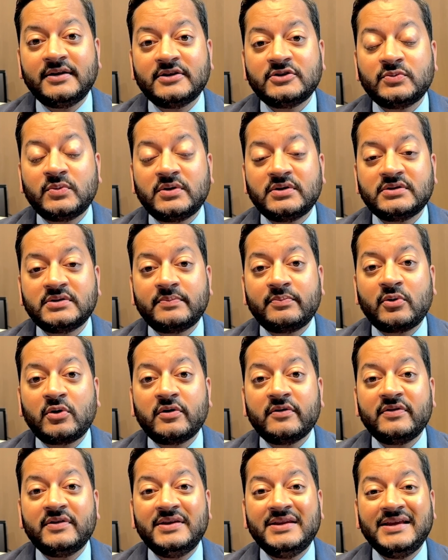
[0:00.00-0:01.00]
as well as a part
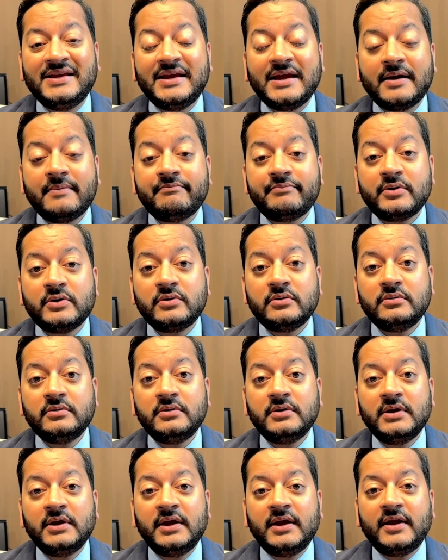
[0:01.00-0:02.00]
of the kneecap bone,
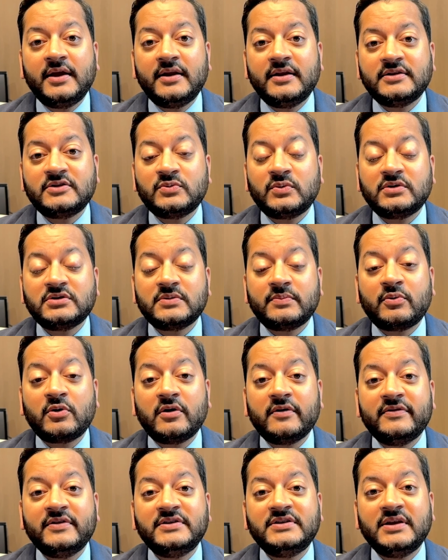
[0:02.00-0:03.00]
as well as a
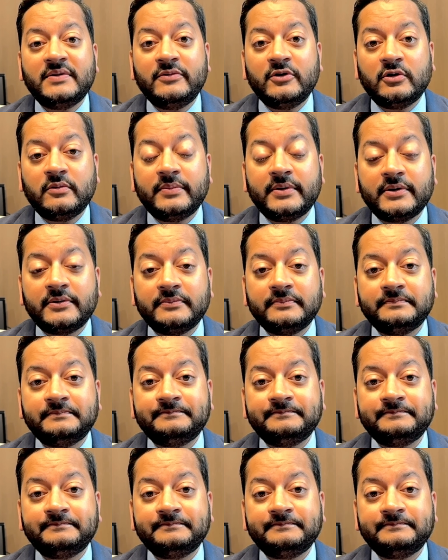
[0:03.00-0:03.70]
part of the tibial bone.